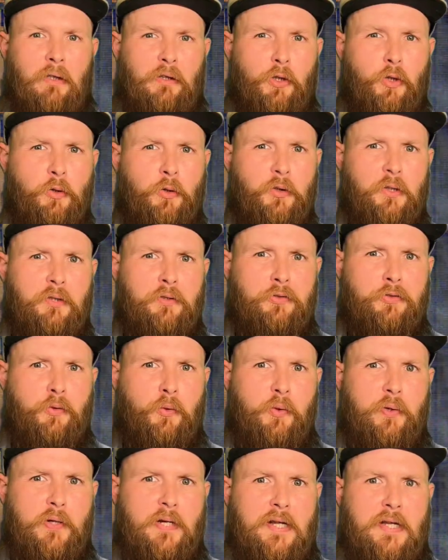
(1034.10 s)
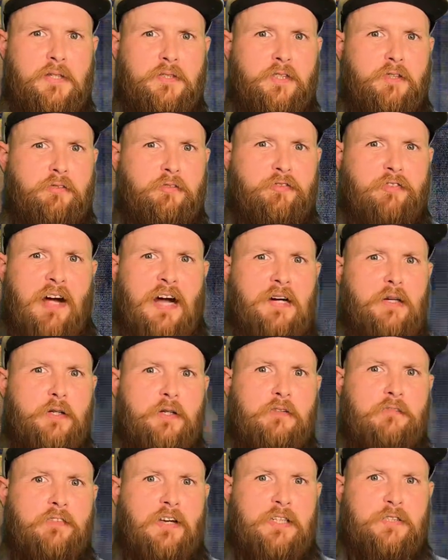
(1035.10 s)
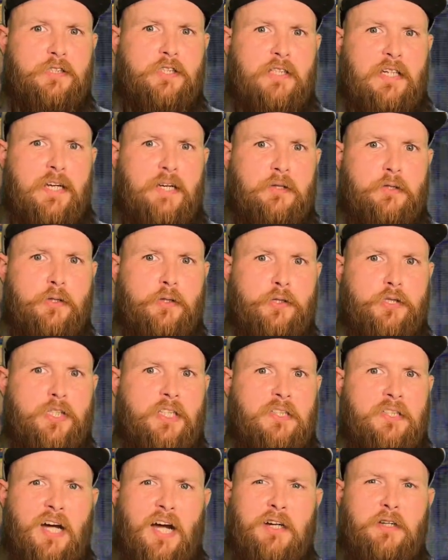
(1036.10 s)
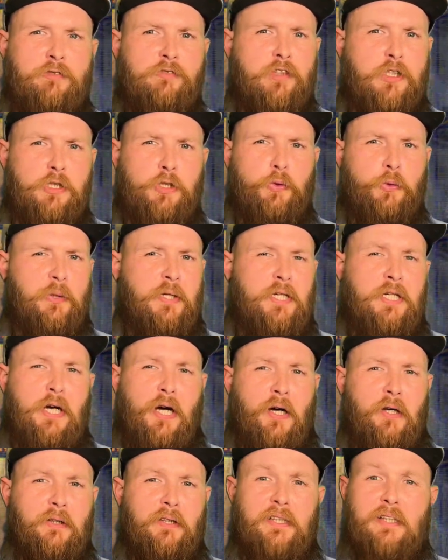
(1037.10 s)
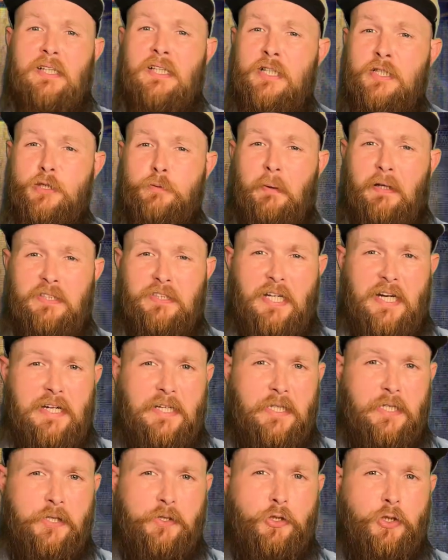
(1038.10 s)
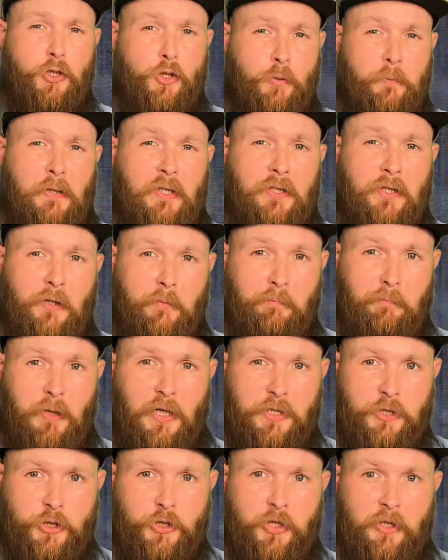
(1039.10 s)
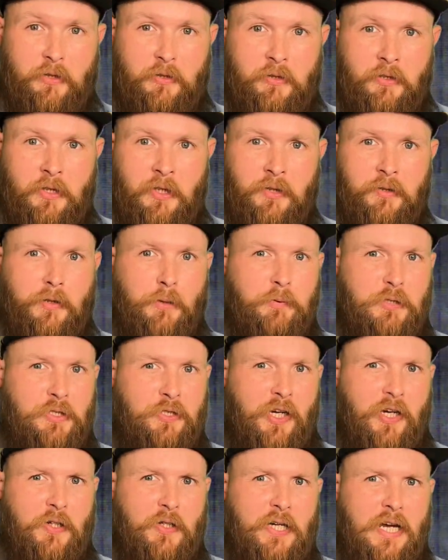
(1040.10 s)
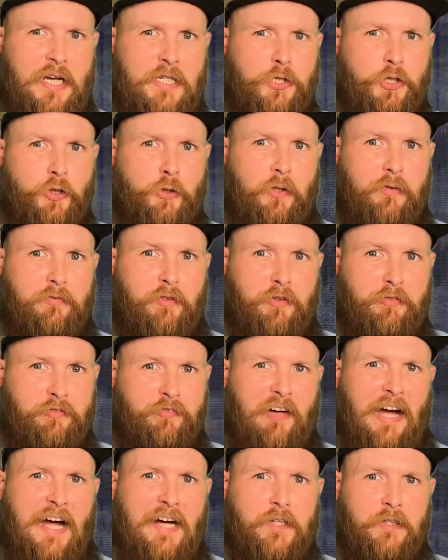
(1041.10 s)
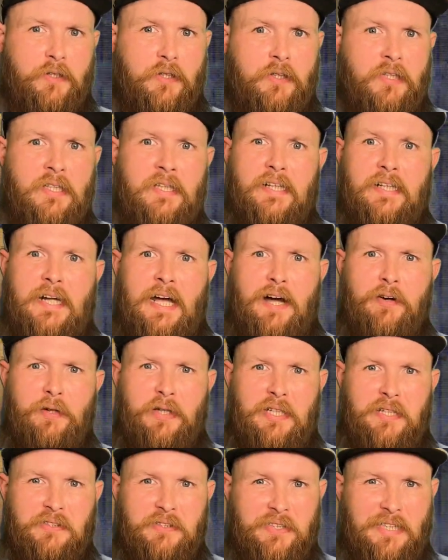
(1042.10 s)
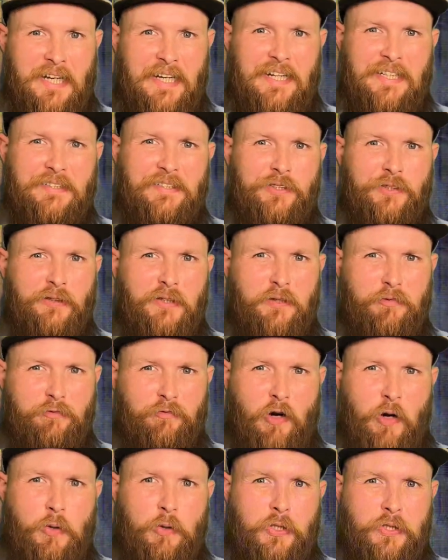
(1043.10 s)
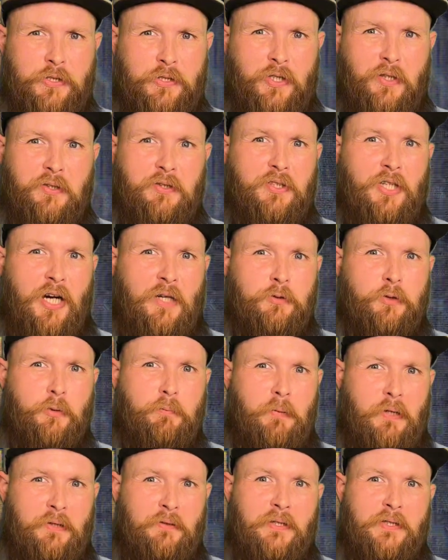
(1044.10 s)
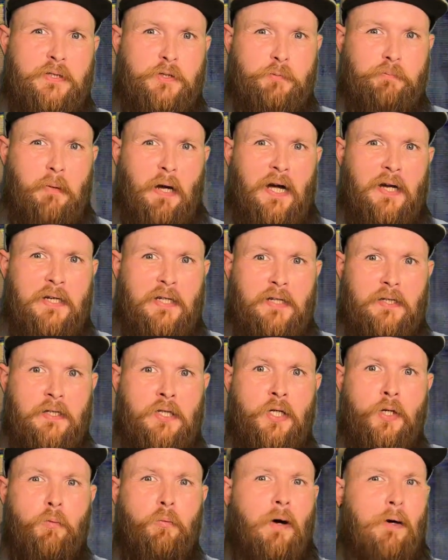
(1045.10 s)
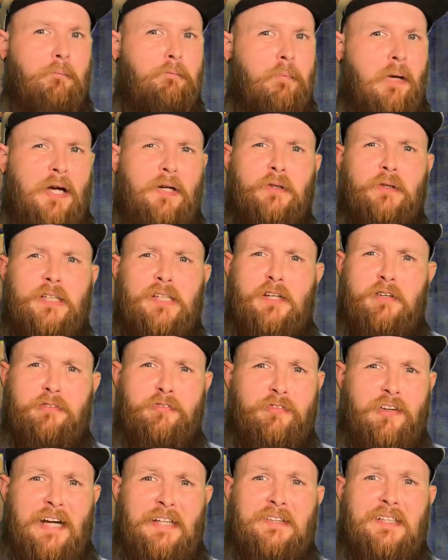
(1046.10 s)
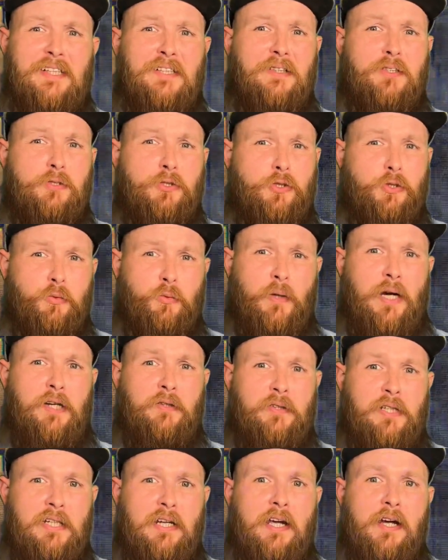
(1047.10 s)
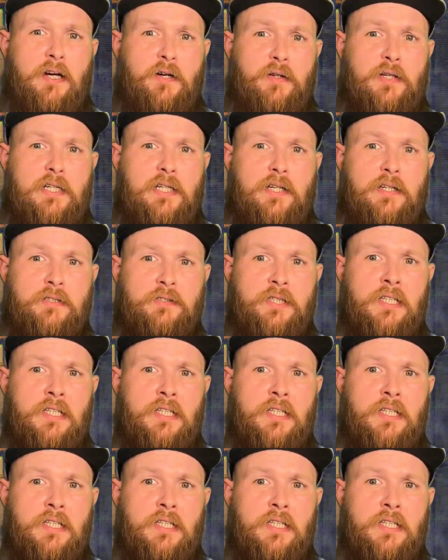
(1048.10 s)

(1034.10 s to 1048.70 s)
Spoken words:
local authorities and fire investigators did not officially call it spontaneous human combustion, the bizarre nature of the fire and how it intensely focused on Dr. Bentley's body while barely affecting the surrounding areas